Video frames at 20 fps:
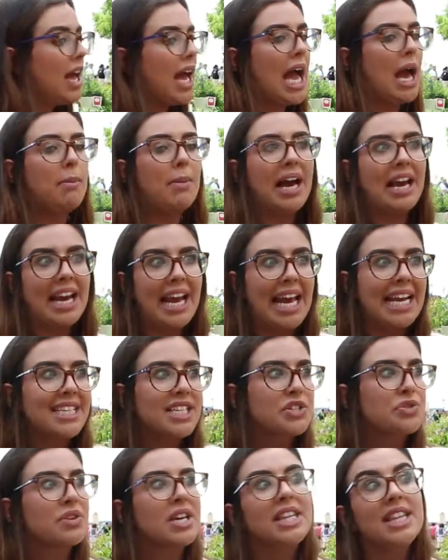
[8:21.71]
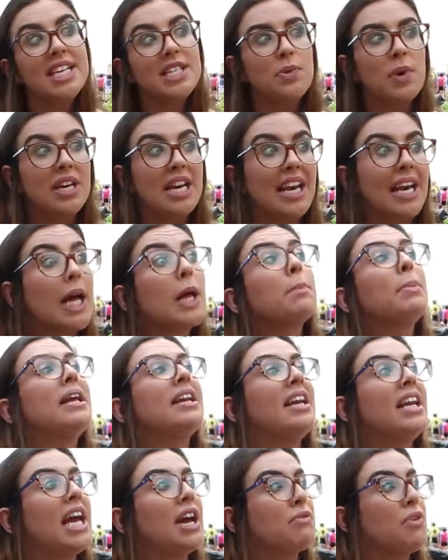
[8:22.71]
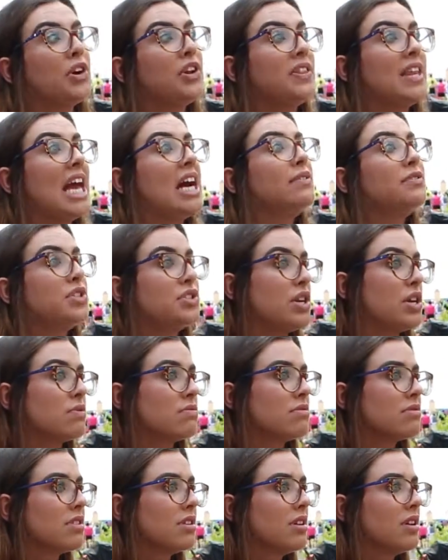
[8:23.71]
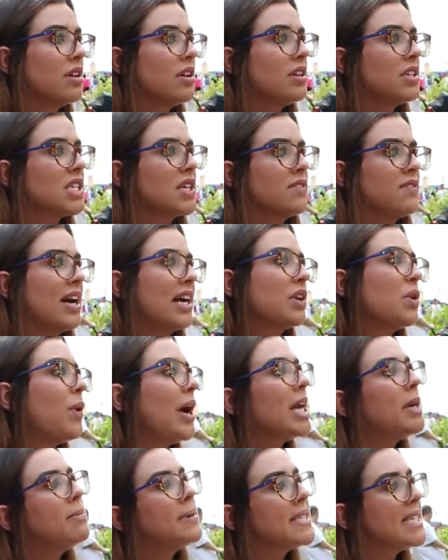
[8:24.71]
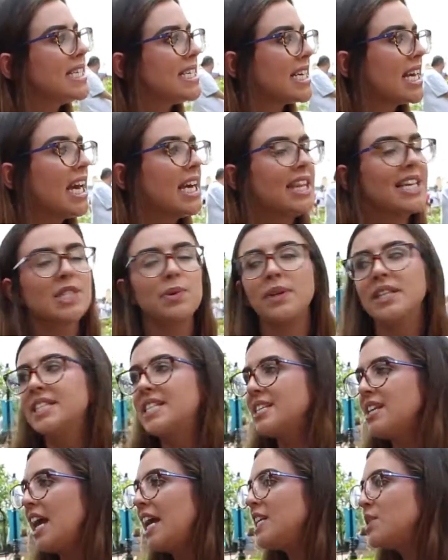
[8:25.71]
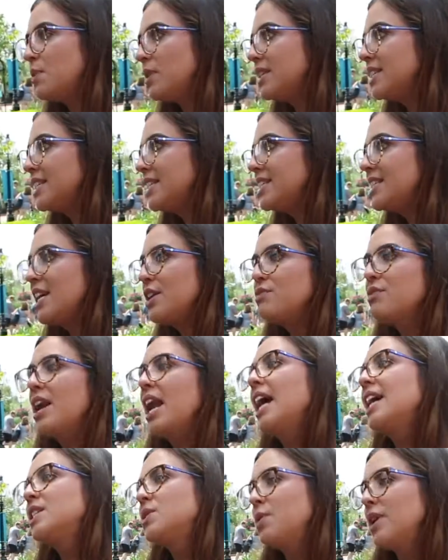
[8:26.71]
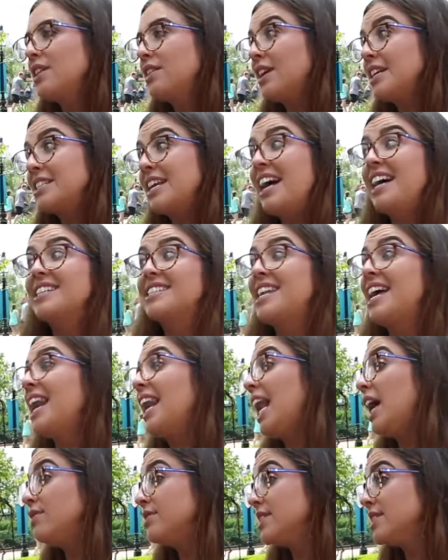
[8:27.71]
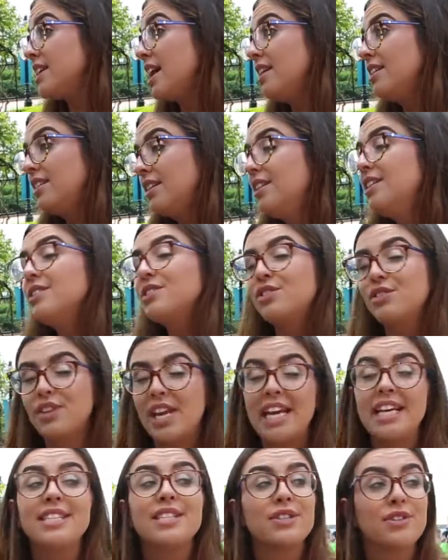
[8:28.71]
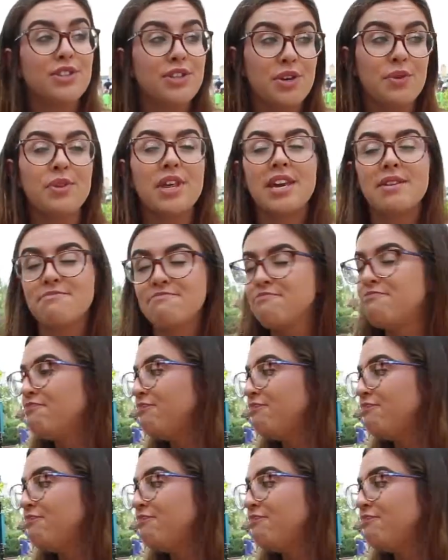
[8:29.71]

Um, I like to drink this one a little bit later on in the afternoon. So I've had quite a busy day. This one's a nice one to sit and relax with because it has that lavender. So nice and soothing.